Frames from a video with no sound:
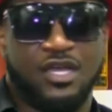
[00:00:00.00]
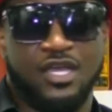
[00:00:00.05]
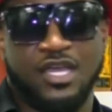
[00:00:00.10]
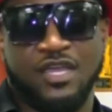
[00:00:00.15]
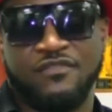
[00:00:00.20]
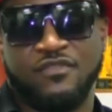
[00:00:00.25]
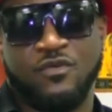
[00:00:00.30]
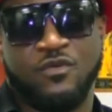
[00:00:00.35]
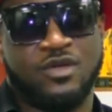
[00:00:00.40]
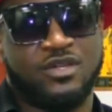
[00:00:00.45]

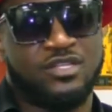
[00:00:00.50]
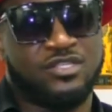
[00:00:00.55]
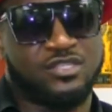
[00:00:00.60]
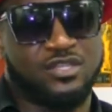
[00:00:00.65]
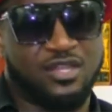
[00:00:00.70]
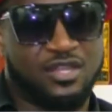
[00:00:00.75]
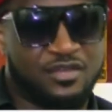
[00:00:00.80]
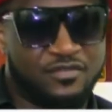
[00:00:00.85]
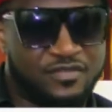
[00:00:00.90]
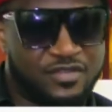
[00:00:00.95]
everyone is
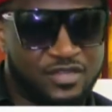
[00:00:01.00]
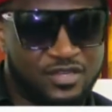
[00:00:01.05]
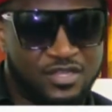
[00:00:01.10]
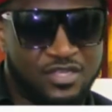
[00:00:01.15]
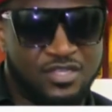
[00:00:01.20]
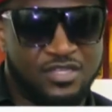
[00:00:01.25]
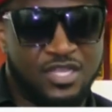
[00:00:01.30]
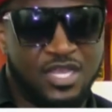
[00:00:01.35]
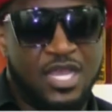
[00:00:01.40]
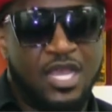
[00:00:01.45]
loving
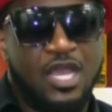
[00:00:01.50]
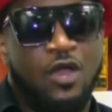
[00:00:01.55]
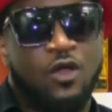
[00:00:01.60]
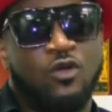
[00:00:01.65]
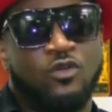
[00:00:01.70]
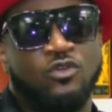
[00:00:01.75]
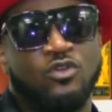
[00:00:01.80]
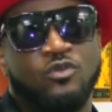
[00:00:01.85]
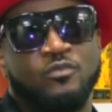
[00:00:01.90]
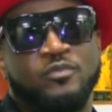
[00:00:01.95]
it.
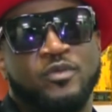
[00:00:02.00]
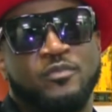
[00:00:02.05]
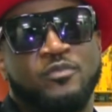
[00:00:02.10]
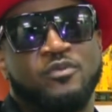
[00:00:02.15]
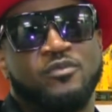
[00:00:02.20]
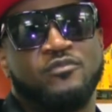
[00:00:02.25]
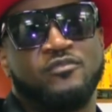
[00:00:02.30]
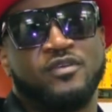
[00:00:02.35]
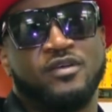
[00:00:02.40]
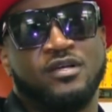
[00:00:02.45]
Although
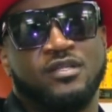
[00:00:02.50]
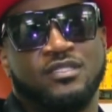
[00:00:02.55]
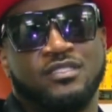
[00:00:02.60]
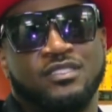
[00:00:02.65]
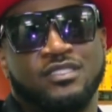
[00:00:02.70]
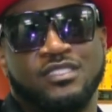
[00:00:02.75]
people felt